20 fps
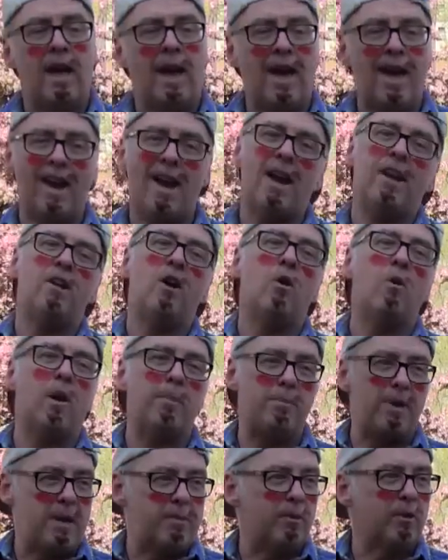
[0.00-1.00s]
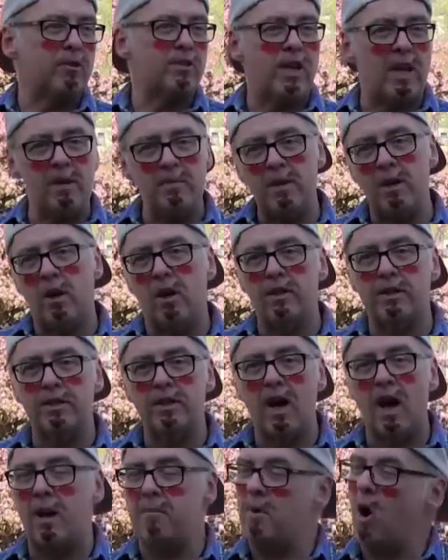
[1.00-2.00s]
And I know what people say to me all the
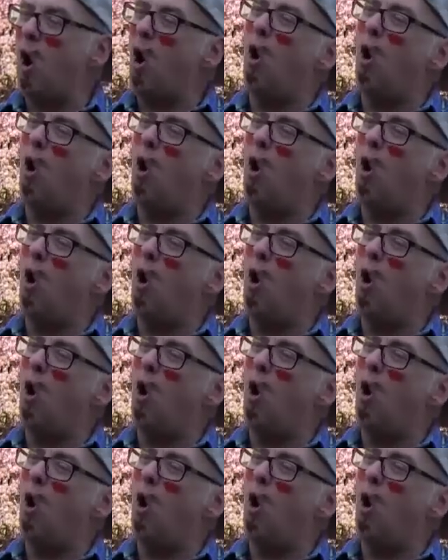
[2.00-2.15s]
time.